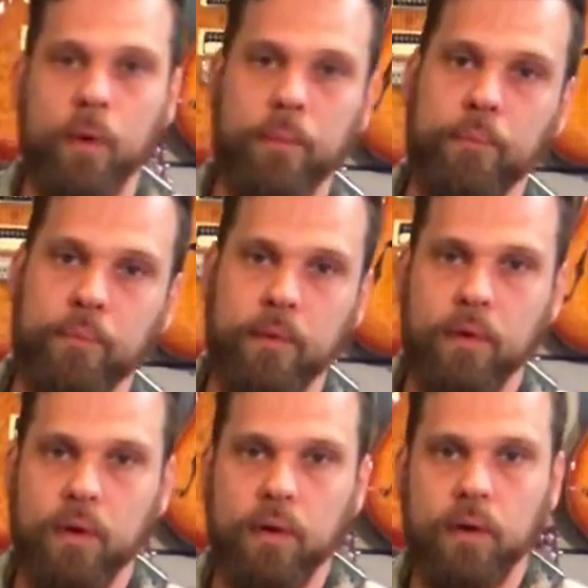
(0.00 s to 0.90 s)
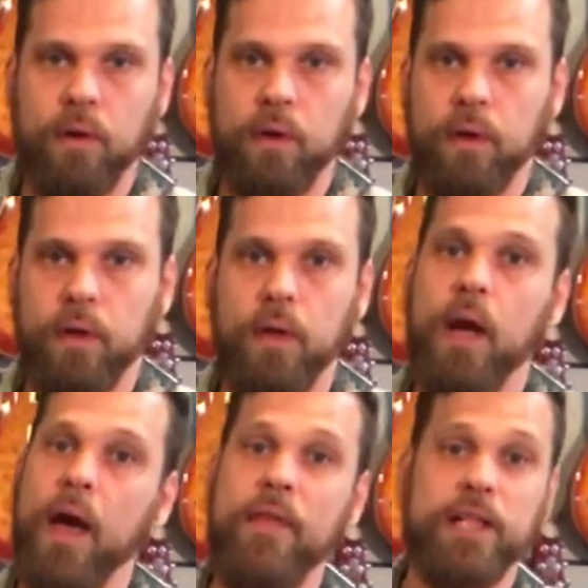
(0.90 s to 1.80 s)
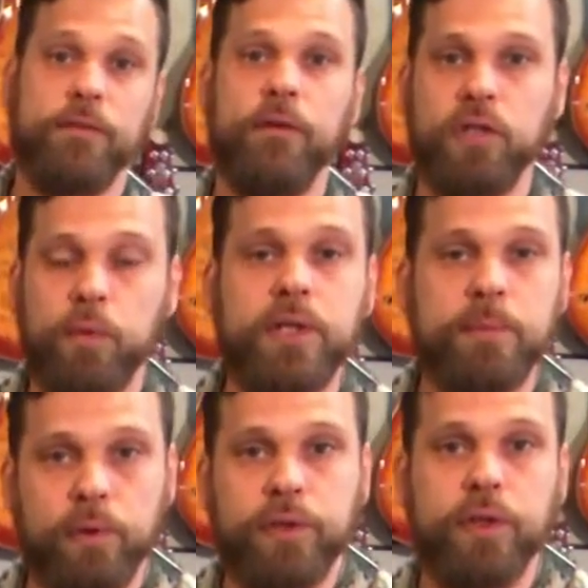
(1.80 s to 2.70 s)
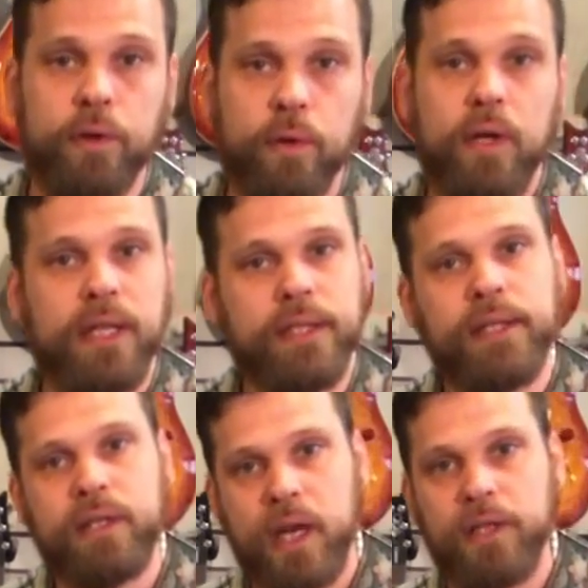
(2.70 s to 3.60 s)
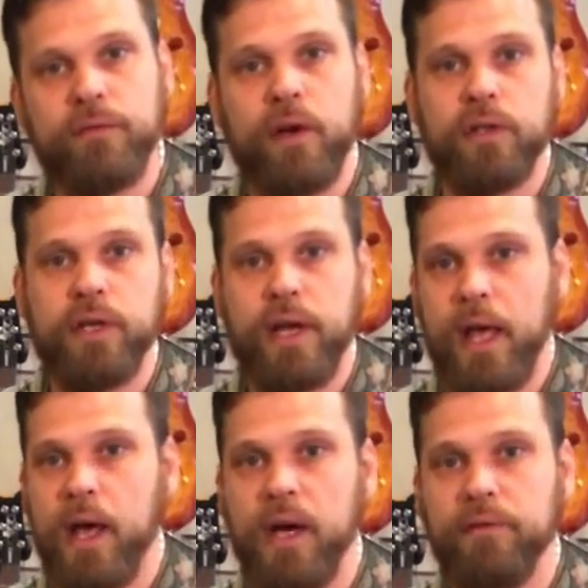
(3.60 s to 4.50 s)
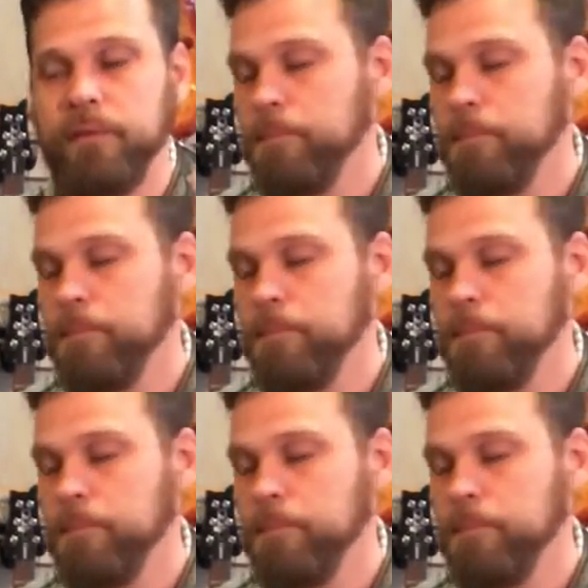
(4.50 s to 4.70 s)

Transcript: And that's foot switchable too. It's a nice function to have.